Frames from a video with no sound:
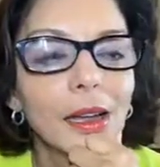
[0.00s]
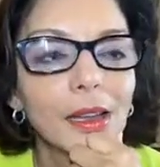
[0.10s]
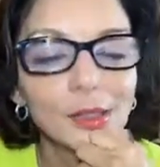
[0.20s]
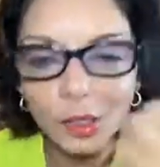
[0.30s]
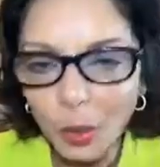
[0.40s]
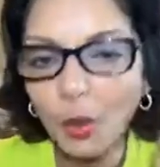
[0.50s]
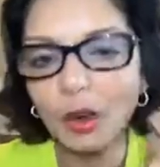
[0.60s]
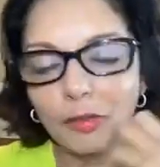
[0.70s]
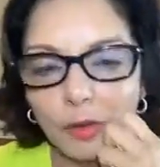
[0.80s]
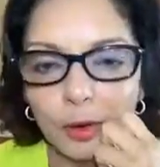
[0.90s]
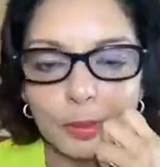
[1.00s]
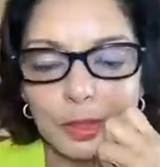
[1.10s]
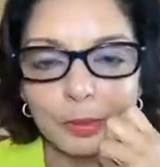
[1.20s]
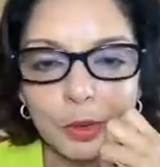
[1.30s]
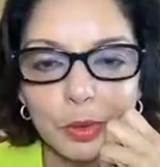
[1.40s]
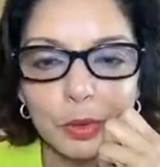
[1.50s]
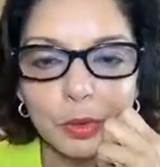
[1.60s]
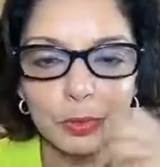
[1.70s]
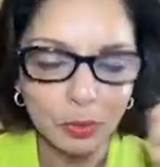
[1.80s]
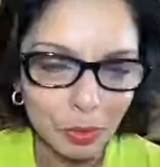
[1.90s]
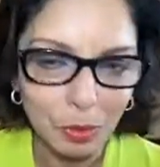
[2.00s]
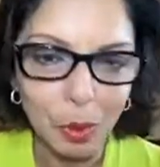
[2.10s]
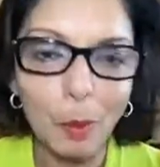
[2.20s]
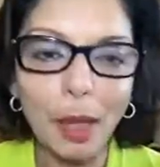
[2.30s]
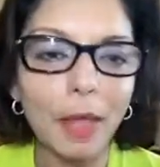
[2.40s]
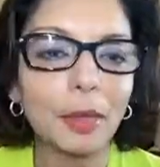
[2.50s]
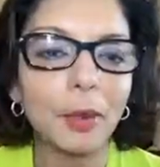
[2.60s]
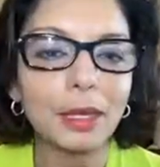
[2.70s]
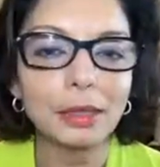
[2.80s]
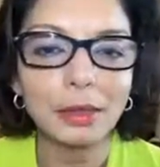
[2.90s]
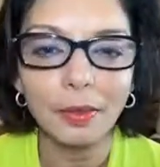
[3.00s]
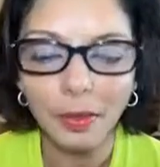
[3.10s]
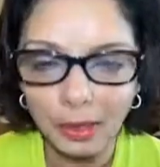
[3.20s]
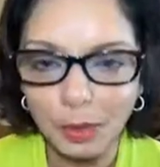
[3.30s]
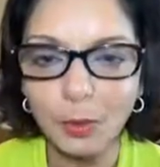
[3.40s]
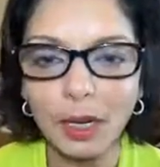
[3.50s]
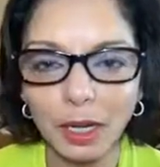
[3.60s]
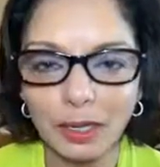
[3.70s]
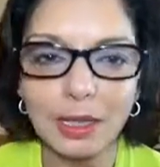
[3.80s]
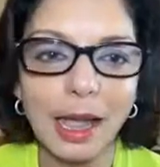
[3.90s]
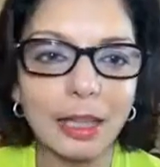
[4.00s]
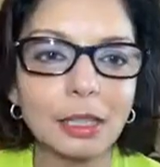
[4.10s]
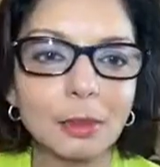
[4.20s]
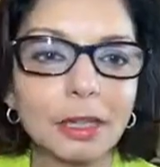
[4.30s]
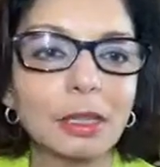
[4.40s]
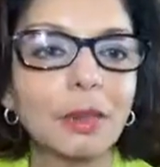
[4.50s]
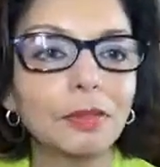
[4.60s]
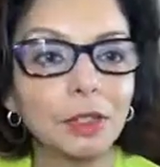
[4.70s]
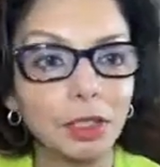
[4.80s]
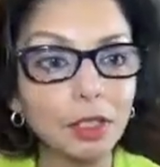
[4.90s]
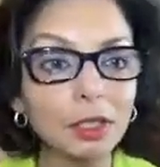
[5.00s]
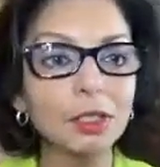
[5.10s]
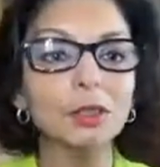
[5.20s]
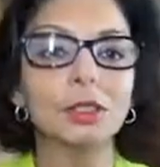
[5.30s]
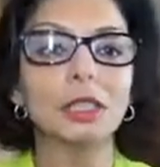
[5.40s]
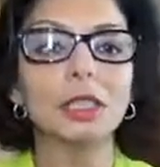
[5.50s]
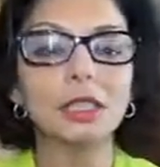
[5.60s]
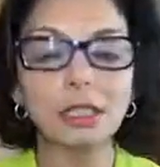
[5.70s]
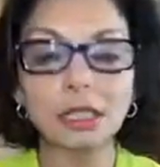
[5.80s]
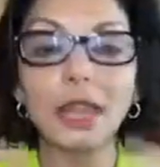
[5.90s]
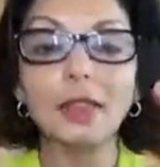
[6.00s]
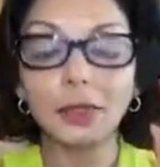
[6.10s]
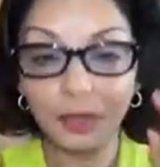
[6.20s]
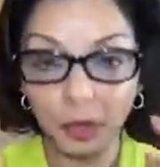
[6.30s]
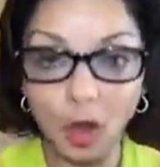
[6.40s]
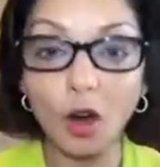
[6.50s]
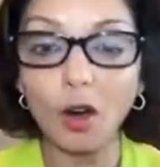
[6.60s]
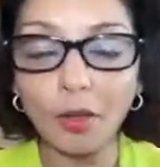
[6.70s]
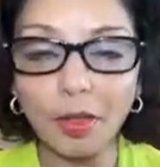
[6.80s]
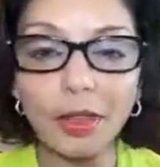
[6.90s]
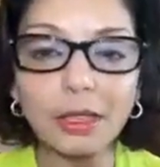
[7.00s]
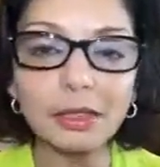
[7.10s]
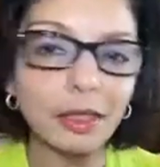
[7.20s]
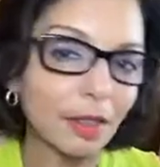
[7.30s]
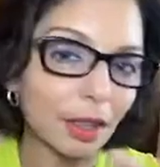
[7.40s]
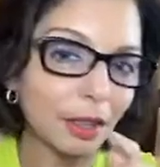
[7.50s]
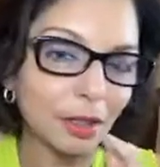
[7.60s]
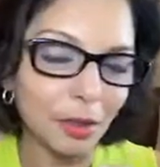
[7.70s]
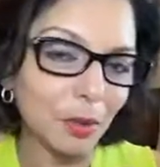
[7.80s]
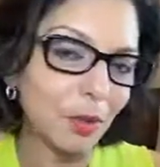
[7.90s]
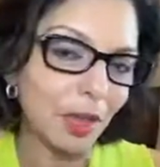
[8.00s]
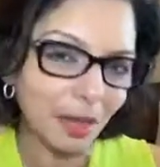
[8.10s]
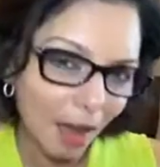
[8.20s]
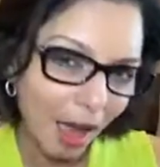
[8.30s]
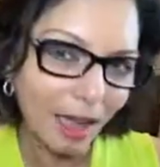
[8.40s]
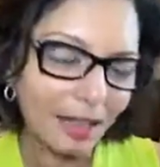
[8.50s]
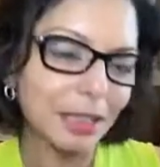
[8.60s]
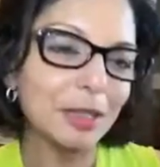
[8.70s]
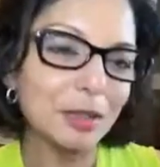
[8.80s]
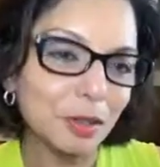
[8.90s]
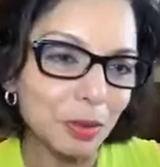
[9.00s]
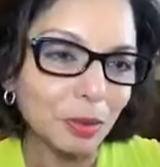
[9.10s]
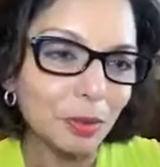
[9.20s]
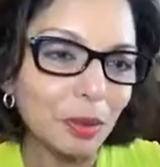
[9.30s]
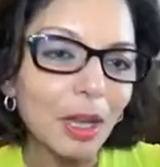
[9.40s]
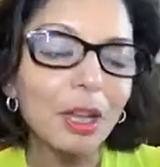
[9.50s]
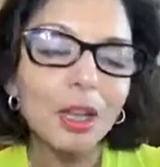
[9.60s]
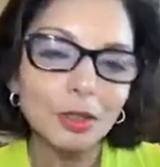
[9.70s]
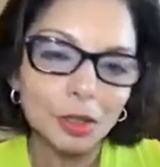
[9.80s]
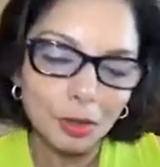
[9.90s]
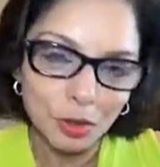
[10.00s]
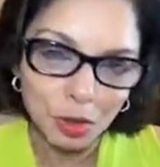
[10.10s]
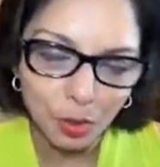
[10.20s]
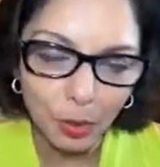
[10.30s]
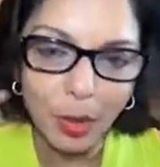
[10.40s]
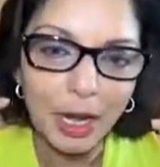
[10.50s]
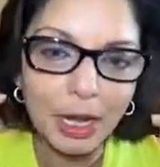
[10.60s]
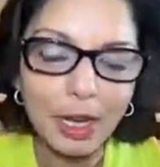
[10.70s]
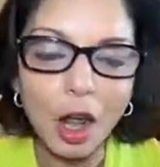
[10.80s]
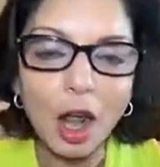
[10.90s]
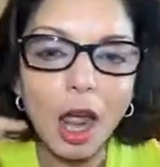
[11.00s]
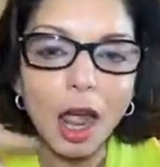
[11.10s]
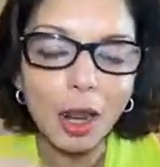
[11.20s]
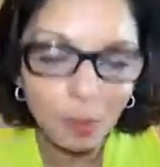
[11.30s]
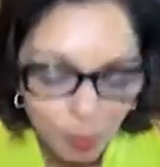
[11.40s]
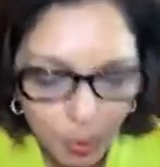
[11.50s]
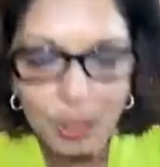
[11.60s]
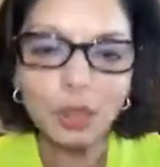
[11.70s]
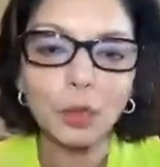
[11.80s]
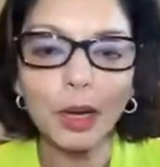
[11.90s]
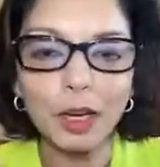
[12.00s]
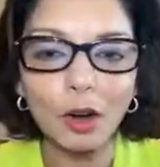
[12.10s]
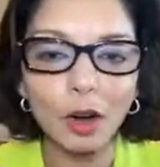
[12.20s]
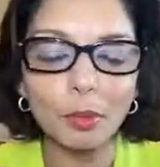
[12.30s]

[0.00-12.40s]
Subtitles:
do you want to form some new neural pathways? That's what I had to ask myself. The good news is that there are things that you and I can do to retrain our